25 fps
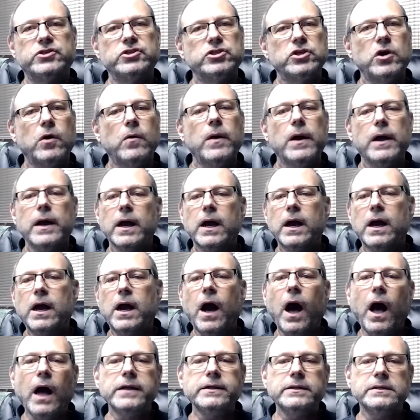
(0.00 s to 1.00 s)
So
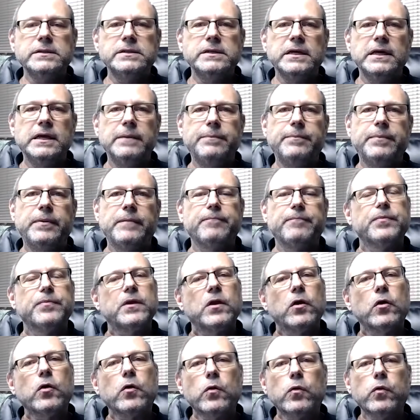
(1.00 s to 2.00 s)
cut deep,
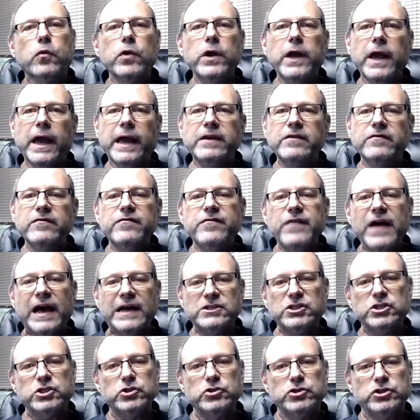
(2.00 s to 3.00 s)

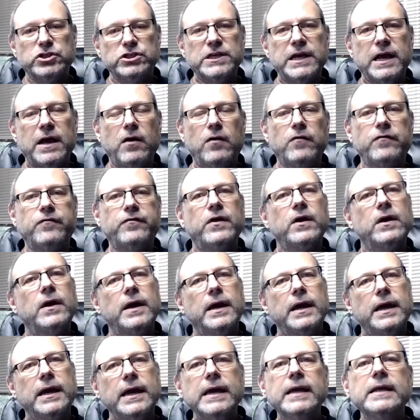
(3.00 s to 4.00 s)
reinvest yourself
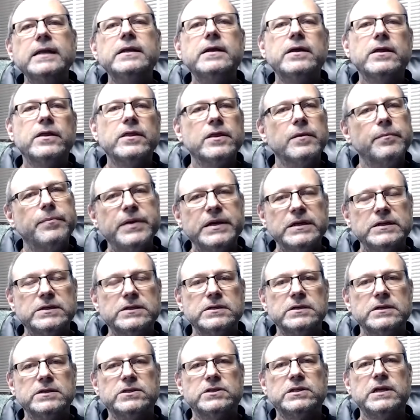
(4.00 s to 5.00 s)
in the
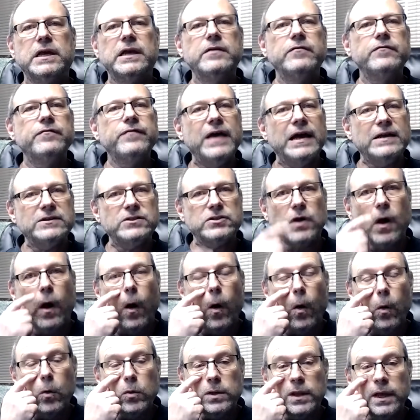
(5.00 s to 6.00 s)
business, invest
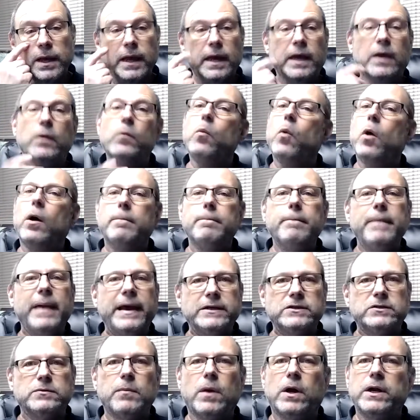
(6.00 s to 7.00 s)
only in what
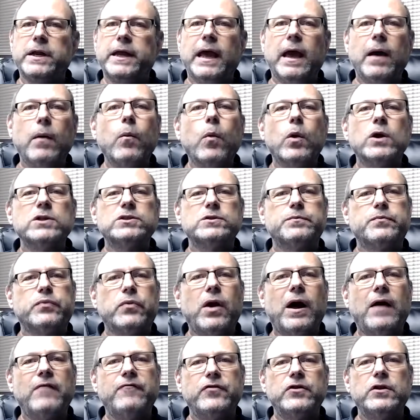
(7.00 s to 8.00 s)
makes money and what's
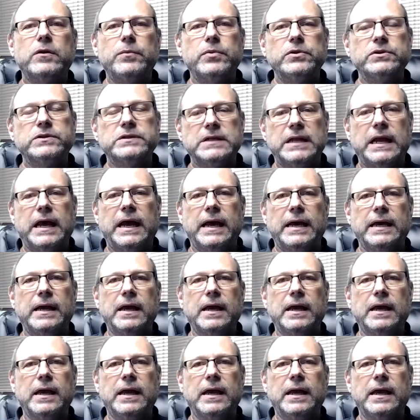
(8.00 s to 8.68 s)
profitable today.